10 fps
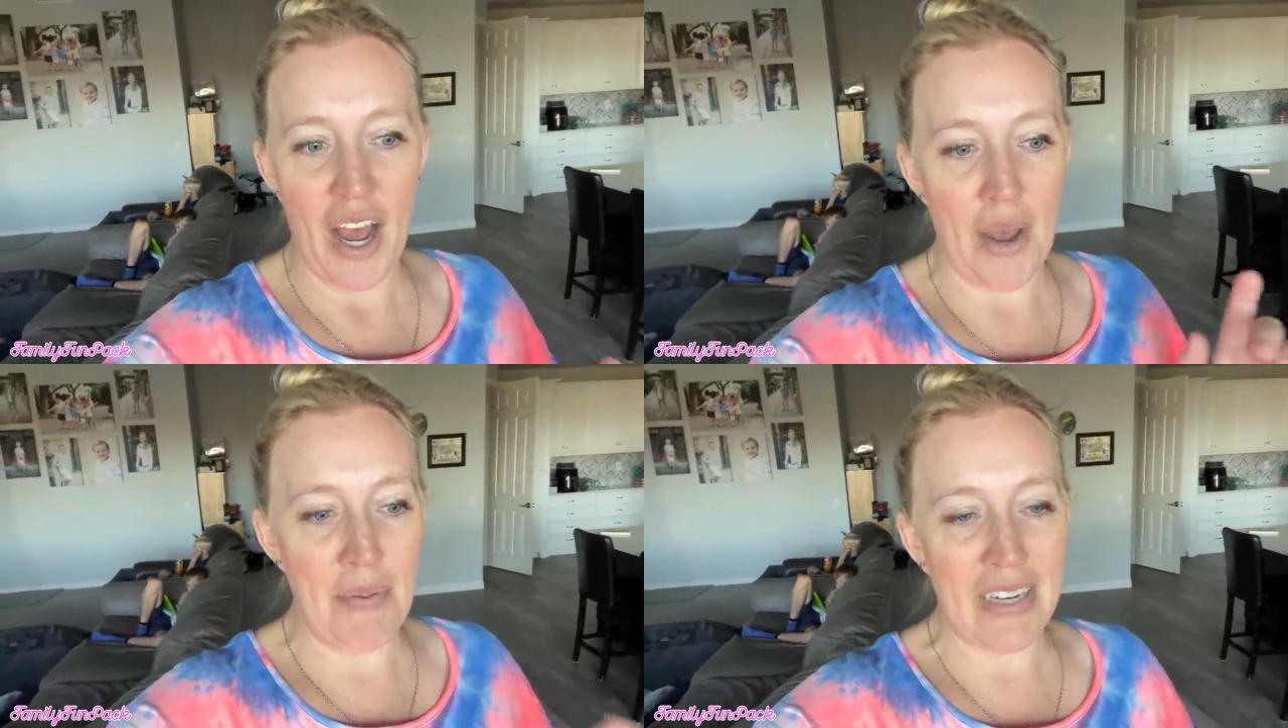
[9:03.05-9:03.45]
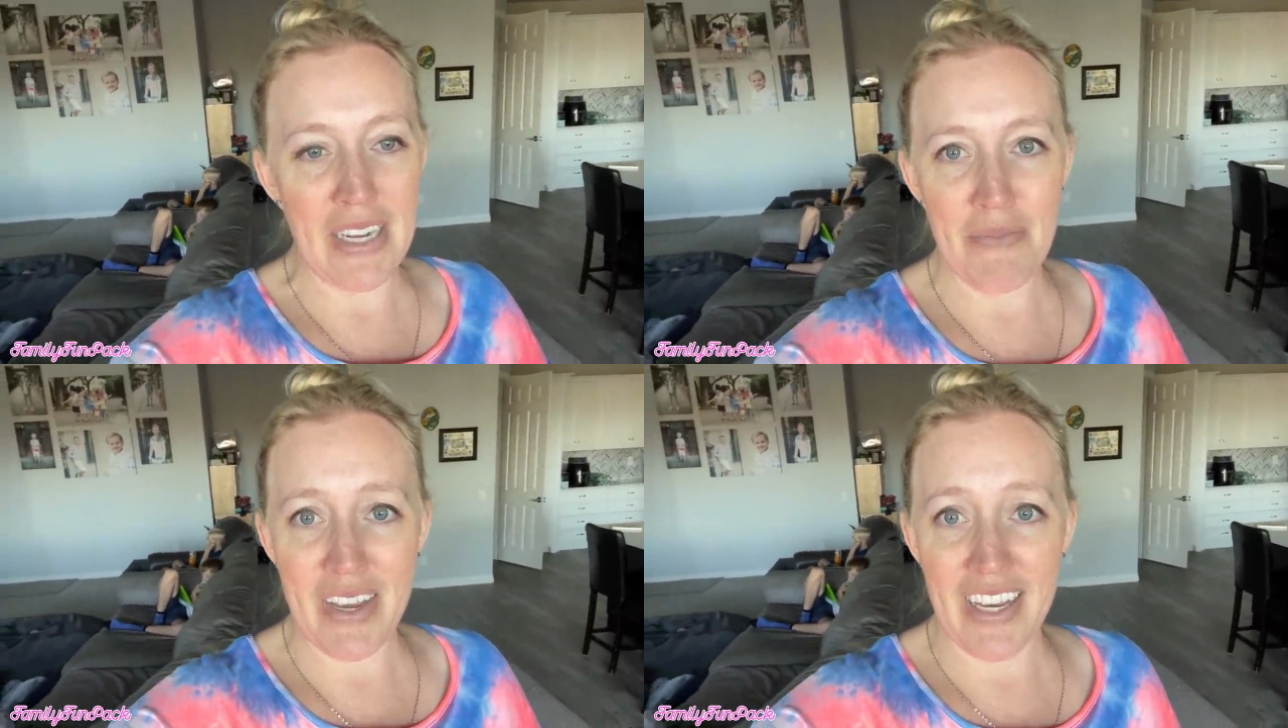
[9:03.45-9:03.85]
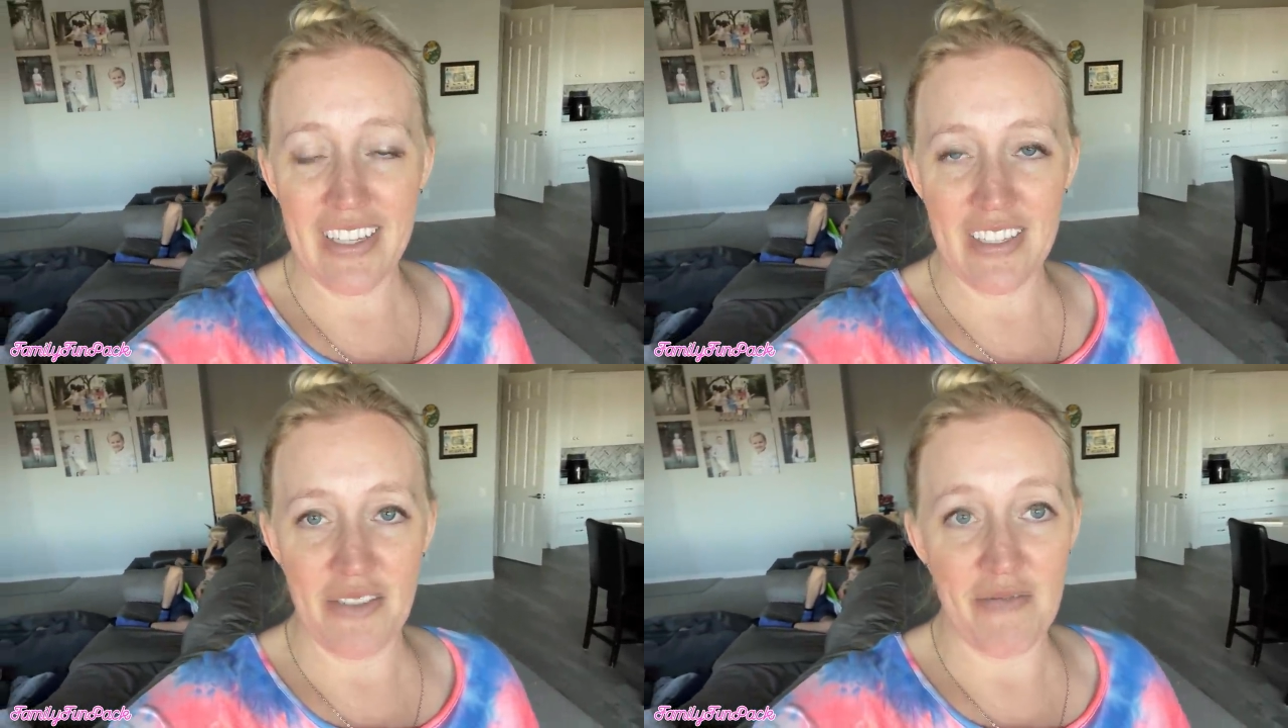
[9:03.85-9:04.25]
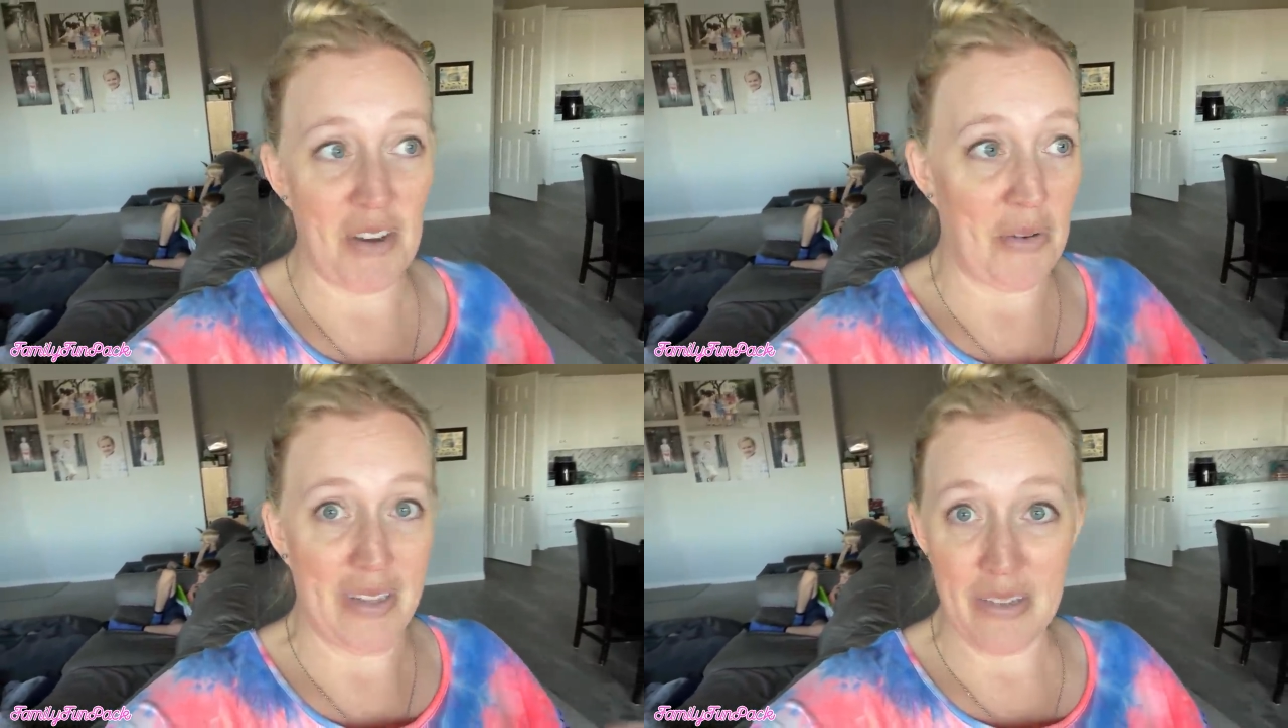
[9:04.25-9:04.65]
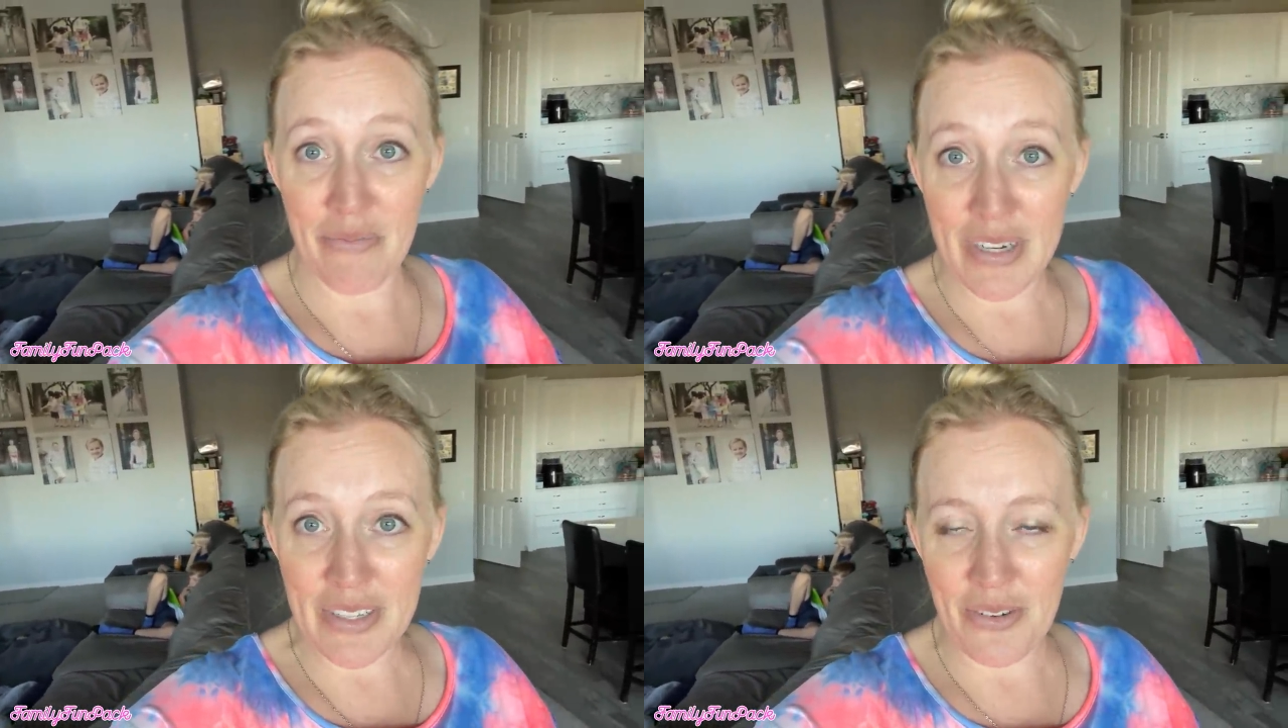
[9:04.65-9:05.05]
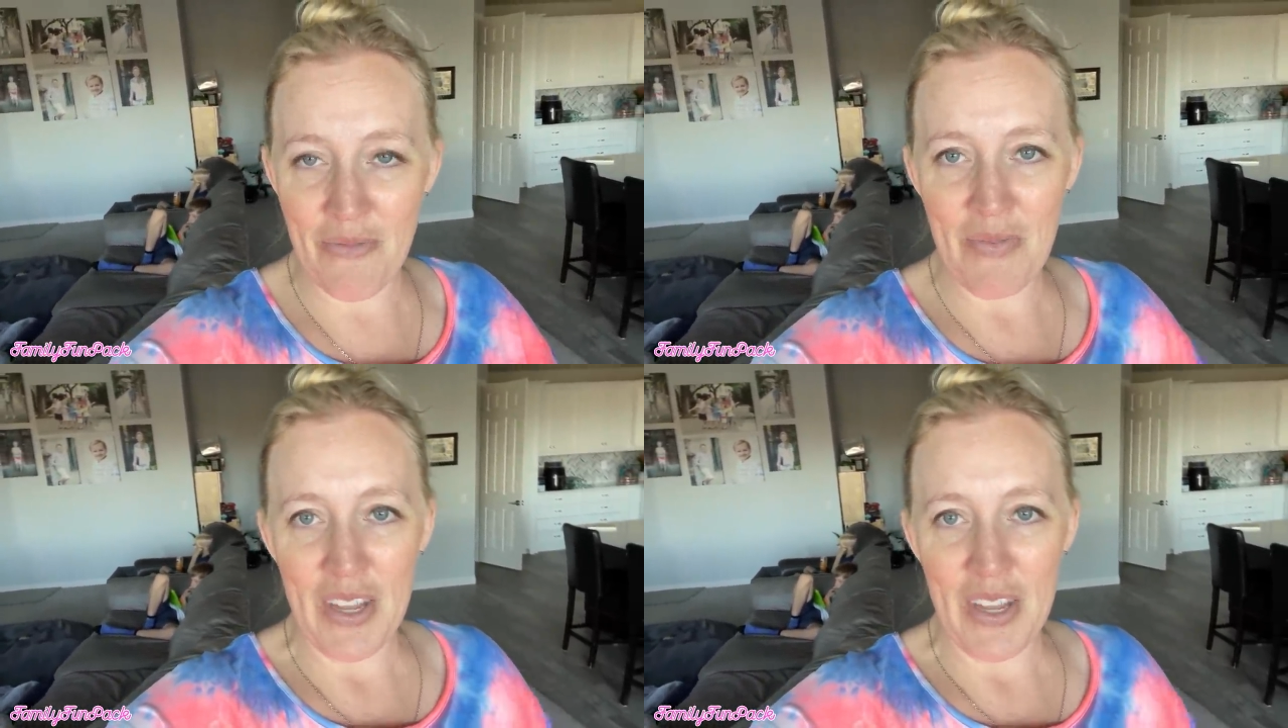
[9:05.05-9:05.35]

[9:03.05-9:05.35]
I picked it because Owen's in preschool.